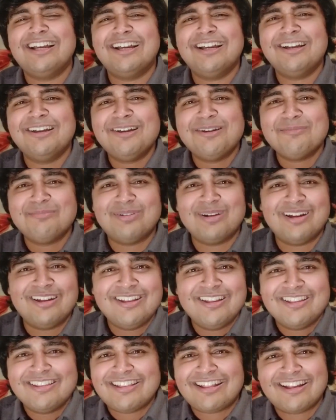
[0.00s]
Uh, but
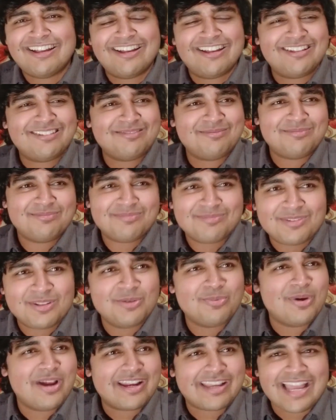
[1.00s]
uh,
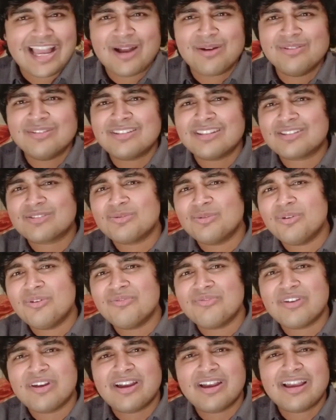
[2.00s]
you wear gowns at sort
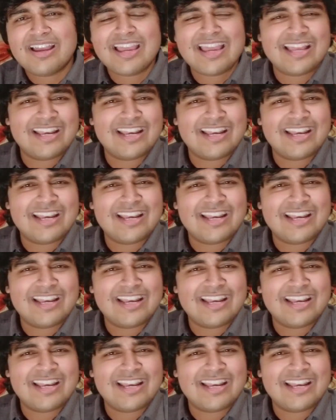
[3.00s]
of uh,